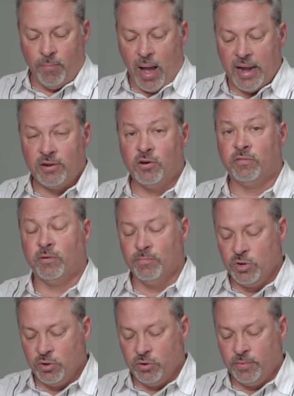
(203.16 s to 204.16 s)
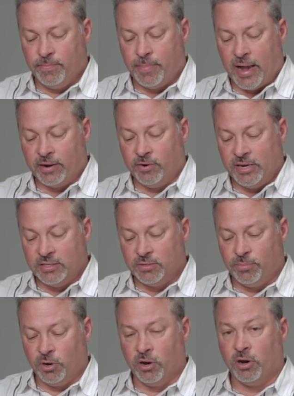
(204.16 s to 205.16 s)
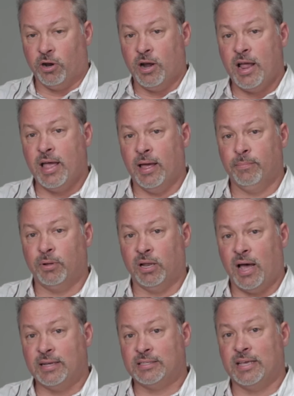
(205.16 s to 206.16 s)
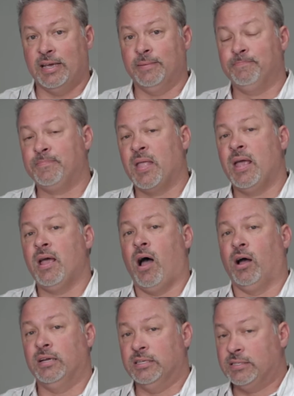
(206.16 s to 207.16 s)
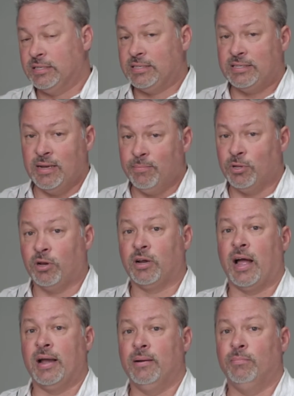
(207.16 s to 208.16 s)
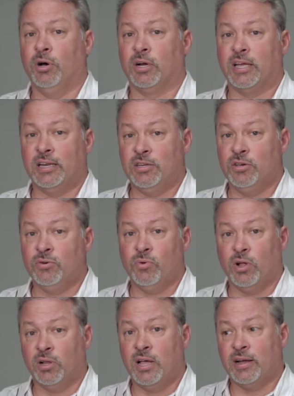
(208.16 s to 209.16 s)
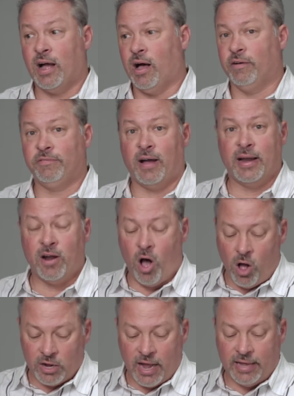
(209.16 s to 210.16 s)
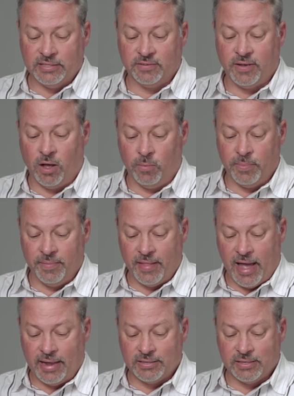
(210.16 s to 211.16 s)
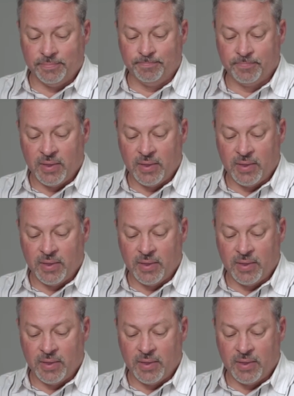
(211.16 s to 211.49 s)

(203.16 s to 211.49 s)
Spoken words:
Mind Over Mood by Greensberger and Pulaski is a similar kind of book, and you will find all kinds of help in that.